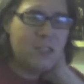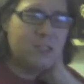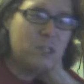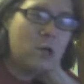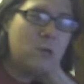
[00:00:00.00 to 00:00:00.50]

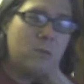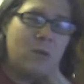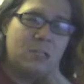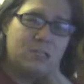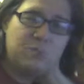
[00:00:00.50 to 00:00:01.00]
as you know, we
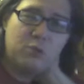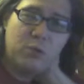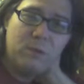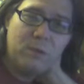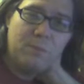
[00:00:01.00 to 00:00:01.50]
bought some
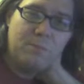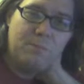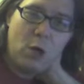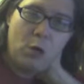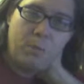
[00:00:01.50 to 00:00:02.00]
premium
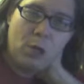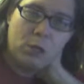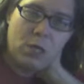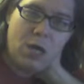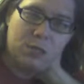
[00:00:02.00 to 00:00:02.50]

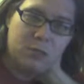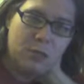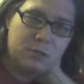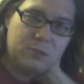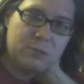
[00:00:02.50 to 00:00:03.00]
ballpark hot
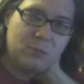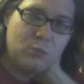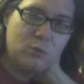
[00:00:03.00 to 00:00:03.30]
dogs."